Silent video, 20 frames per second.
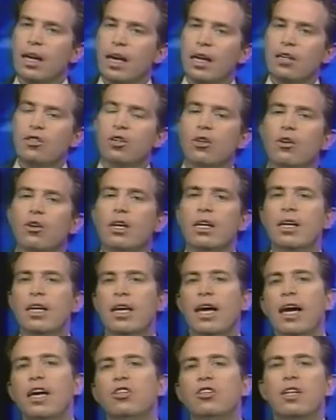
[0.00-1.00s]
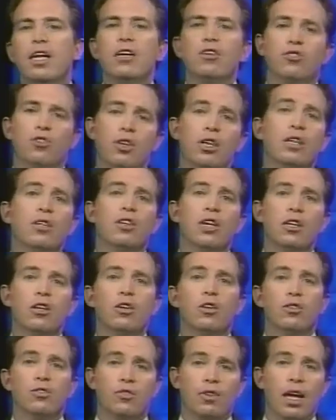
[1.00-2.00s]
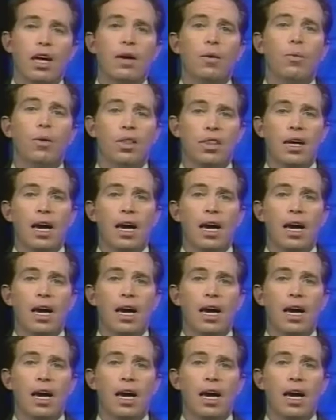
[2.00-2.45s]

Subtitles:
it's a good indication that you should continue to stay with